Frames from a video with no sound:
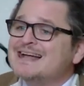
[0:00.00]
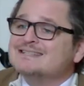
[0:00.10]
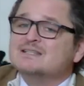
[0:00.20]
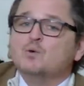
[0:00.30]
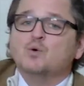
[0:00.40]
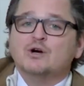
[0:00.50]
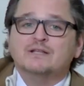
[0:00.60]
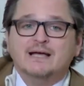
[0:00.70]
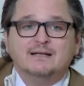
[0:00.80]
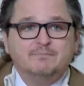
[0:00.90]
That's the
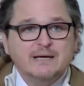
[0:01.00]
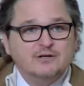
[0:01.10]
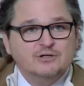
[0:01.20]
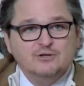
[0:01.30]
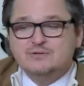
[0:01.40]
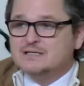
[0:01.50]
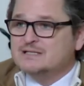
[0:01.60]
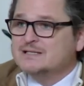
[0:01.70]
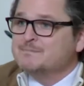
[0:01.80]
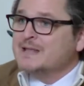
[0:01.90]
word that Peter
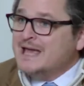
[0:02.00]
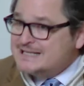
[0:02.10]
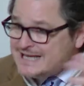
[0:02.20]
uses.